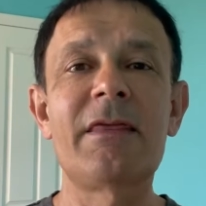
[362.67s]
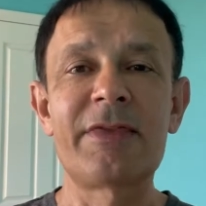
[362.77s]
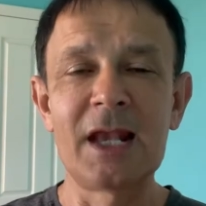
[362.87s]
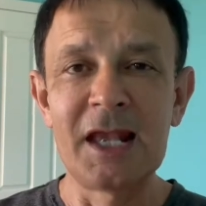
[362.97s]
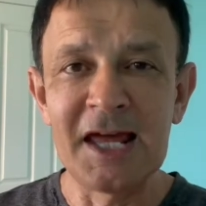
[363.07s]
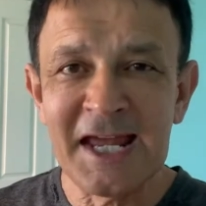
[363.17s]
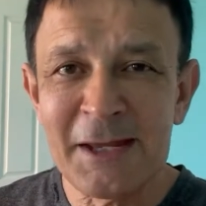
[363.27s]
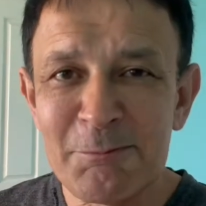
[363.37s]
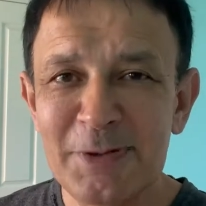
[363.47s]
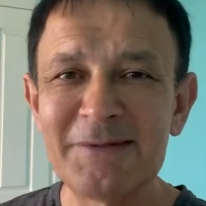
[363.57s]
The
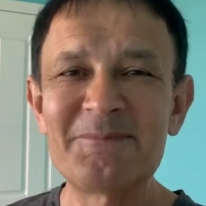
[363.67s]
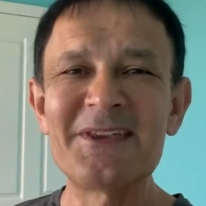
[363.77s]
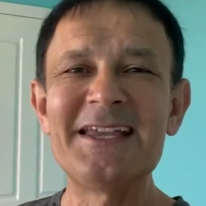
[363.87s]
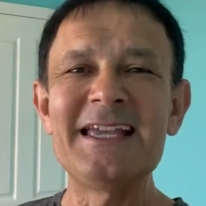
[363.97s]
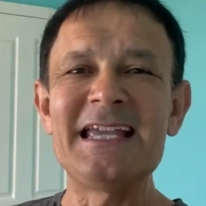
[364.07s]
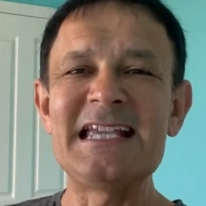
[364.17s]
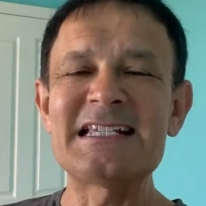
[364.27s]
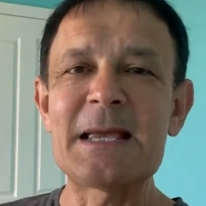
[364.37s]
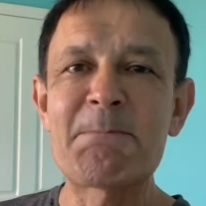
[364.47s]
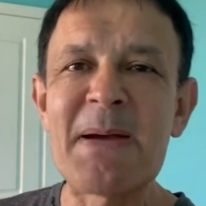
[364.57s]
lamp is
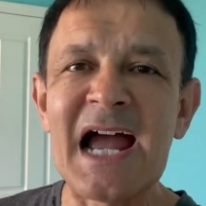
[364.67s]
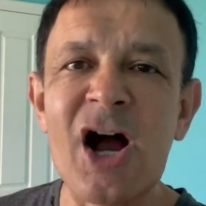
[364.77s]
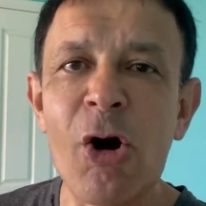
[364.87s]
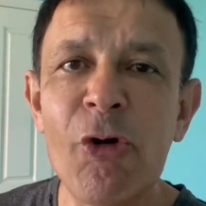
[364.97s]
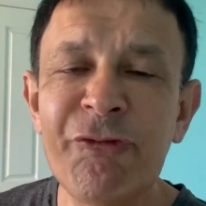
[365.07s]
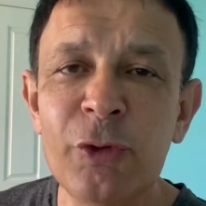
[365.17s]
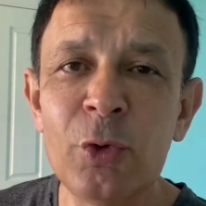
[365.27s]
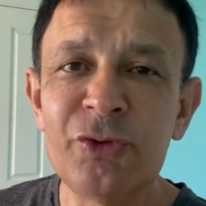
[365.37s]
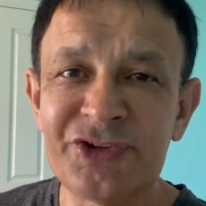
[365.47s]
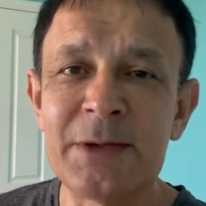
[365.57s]
a
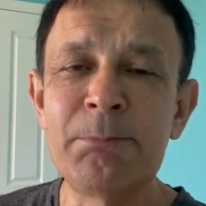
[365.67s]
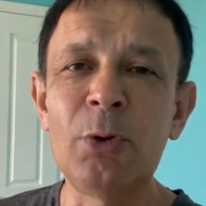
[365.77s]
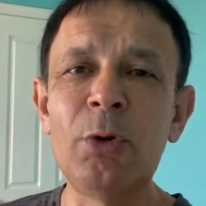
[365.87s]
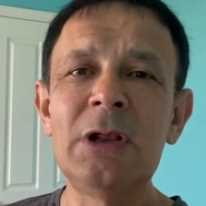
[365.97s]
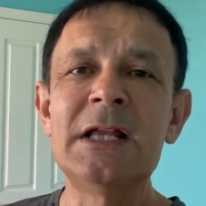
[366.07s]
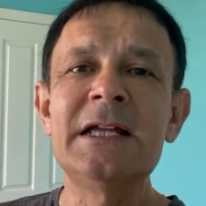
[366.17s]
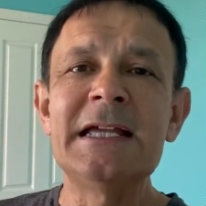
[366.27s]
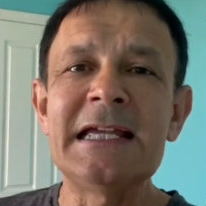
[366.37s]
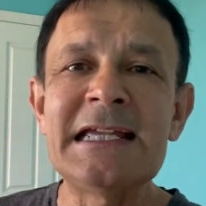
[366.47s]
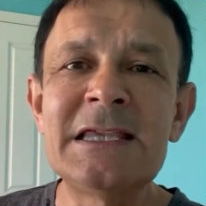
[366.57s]
powerful symbol
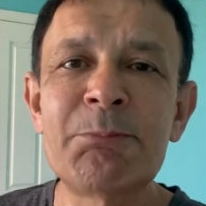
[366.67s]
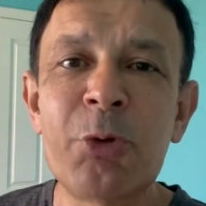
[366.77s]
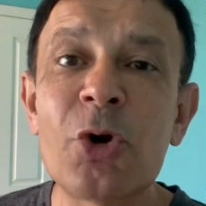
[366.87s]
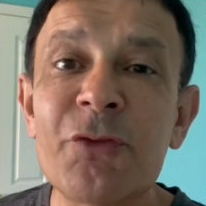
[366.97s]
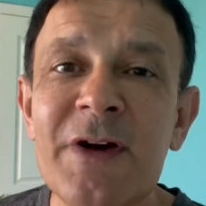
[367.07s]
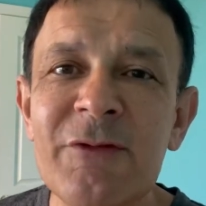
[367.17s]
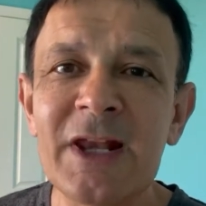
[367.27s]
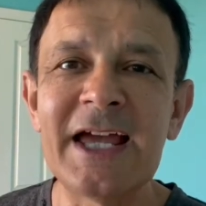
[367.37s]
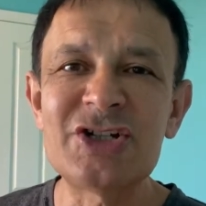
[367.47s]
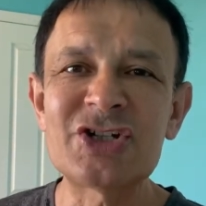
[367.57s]
in the book of
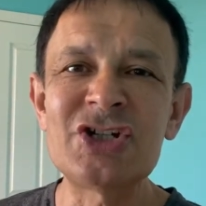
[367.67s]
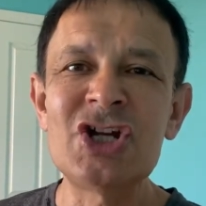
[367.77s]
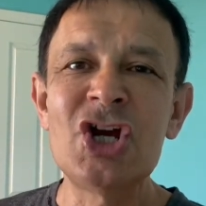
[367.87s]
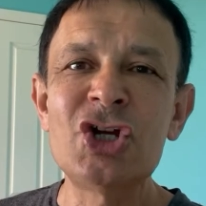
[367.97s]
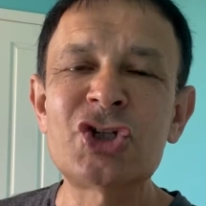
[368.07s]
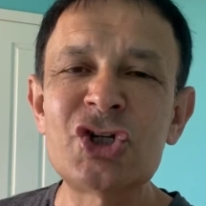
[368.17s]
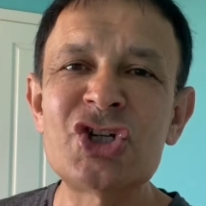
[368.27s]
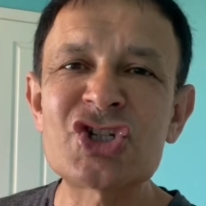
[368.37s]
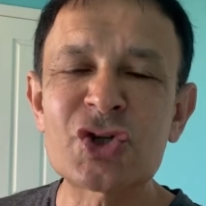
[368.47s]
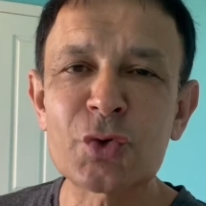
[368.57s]
Revelation to
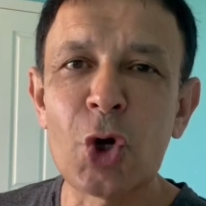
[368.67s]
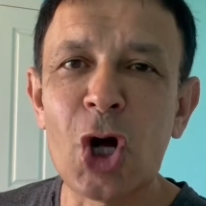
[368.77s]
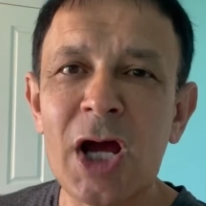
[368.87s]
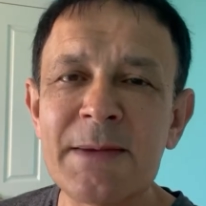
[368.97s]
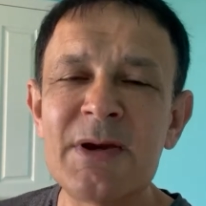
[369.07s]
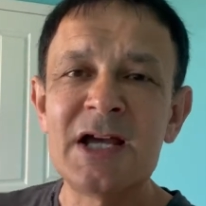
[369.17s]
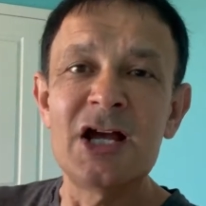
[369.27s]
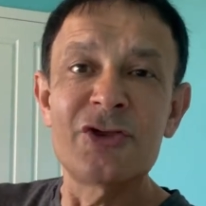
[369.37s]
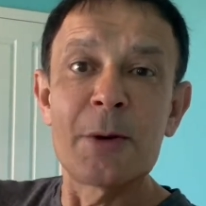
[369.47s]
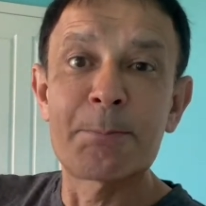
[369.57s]
describe
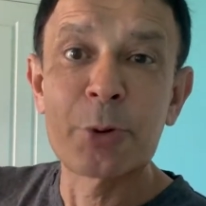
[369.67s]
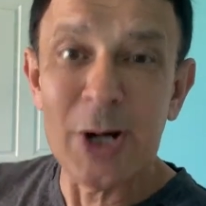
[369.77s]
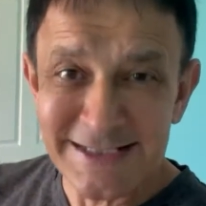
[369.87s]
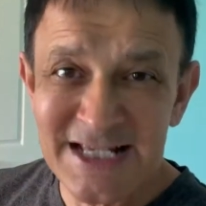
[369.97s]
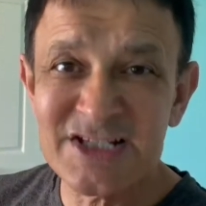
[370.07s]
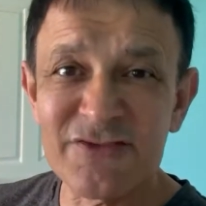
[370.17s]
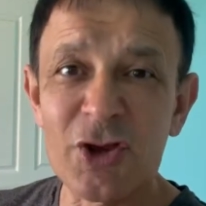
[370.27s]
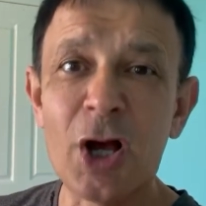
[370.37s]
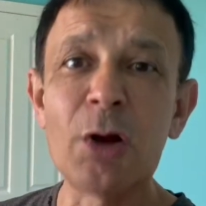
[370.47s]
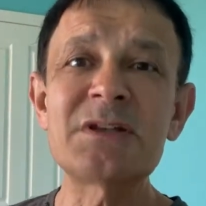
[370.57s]
the presence of the
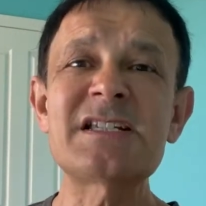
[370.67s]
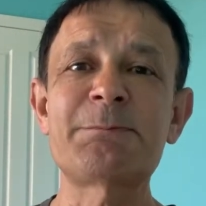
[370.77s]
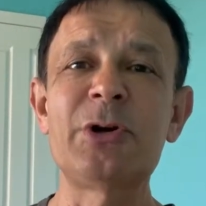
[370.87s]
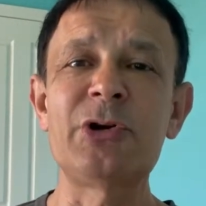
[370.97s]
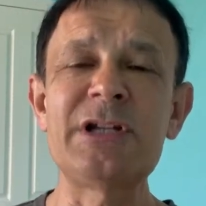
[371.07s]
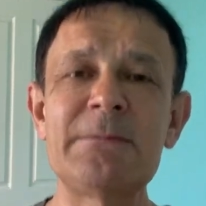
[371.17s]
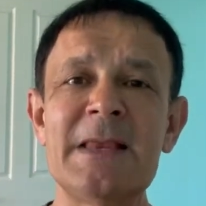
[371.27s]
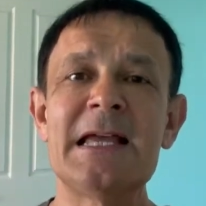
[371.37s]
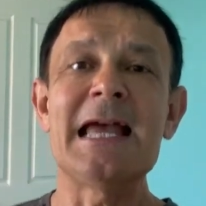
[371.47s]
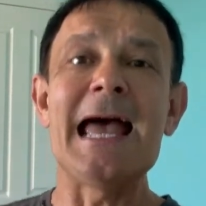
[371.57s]
Holy Spirit
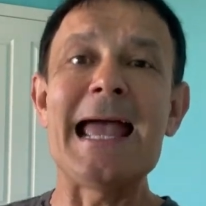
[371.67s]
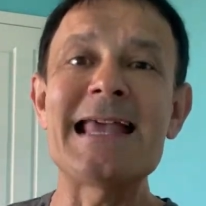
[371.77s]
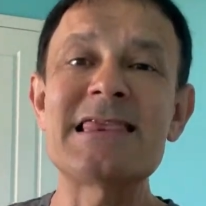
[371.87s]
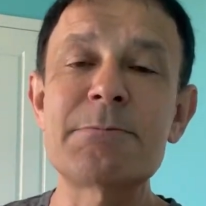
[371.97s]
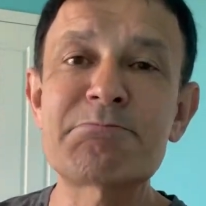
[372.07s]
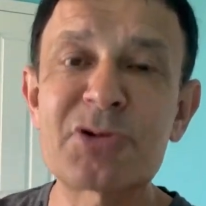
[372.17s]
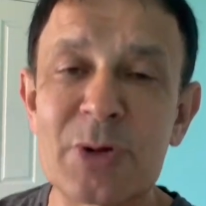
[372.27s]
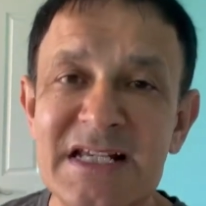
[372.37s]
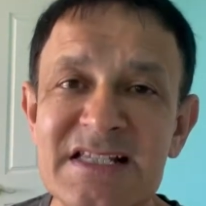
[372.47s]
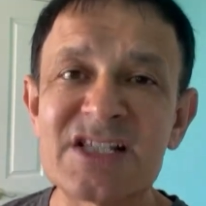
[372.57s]
and the
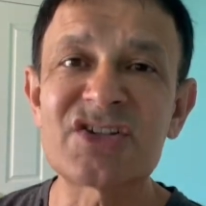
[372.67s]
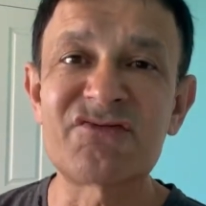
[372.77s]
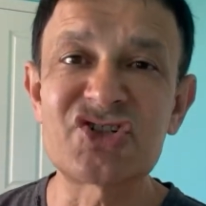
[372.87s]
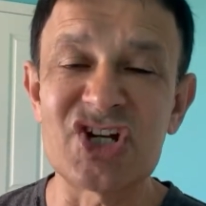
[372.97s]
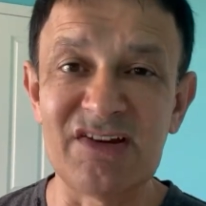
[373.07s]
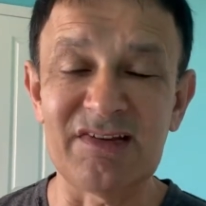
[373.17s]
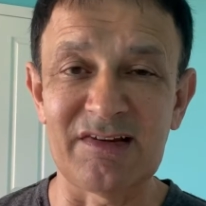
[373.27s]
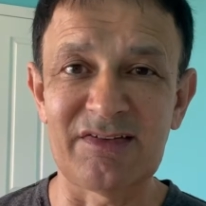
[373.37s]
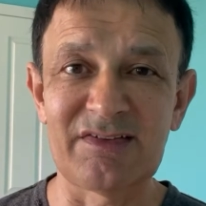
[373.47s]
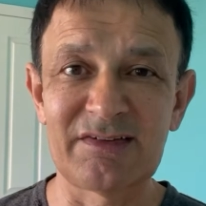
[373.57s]
presence of
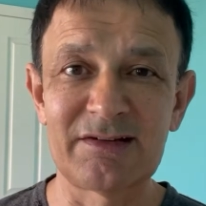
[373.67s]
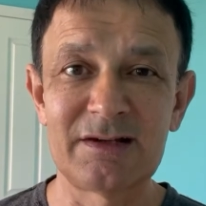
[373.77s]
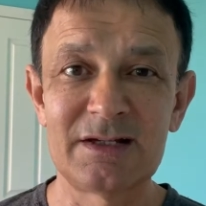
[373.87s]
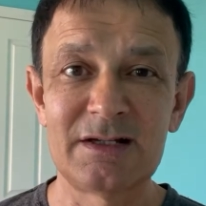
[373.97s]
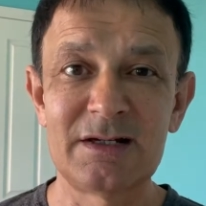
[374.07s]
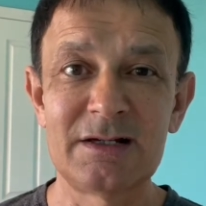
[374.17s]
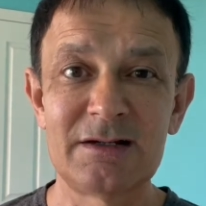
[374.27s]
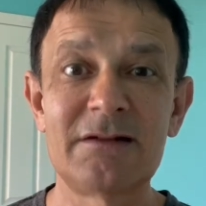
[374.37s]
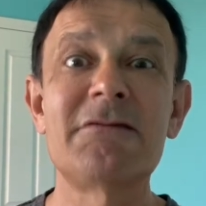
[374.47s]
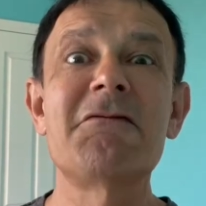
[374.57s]
Jesus.
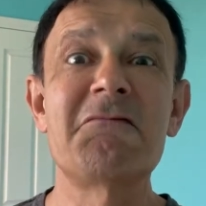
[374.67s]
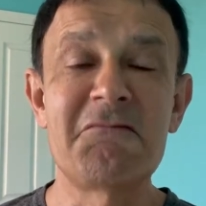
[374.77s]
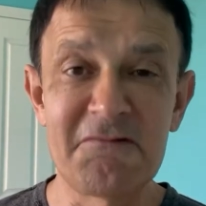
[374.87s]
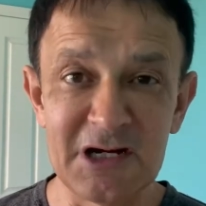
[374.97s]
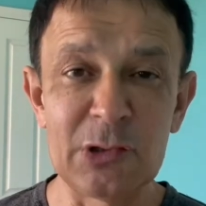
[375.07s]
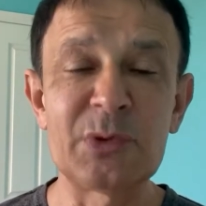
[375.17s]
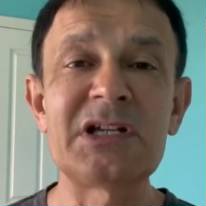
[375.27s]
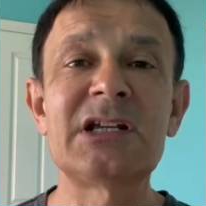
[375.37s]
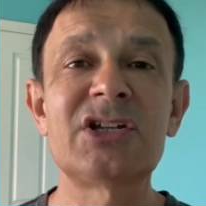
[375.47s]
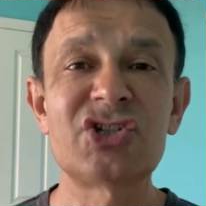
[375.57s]

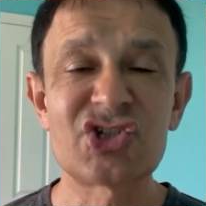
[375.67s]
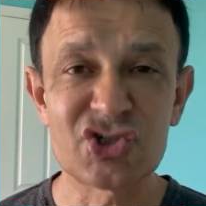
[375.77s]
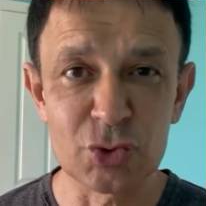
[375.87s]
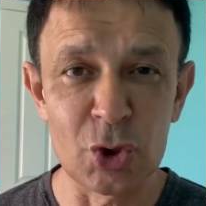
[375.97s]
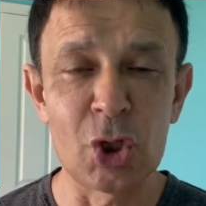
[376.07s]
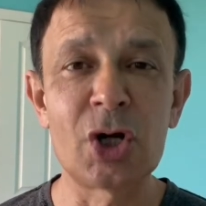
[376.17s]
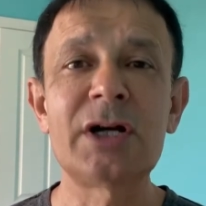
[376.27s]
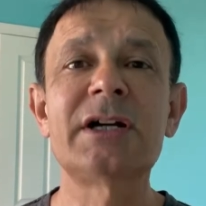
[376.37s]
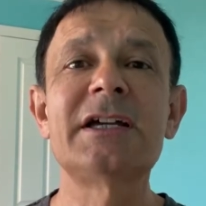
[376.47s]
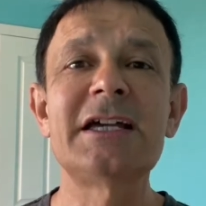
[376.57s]
Very strong
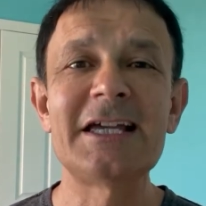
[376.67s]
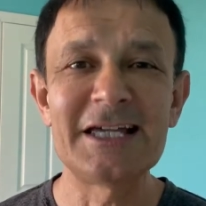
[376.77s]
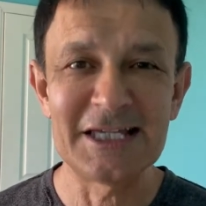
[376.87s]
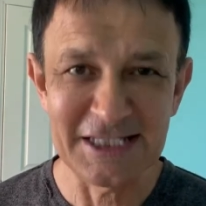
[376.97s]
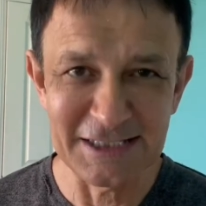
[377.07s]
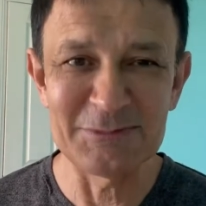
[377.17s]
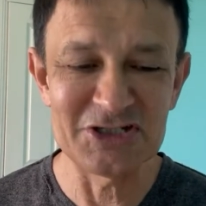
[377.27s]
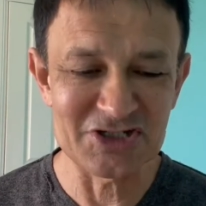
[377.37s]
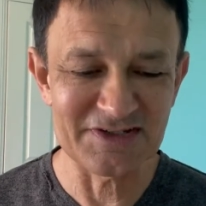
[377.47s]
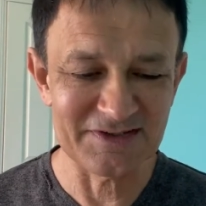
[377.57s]

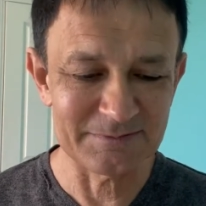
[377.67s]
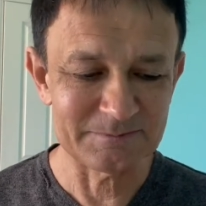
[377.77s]
images.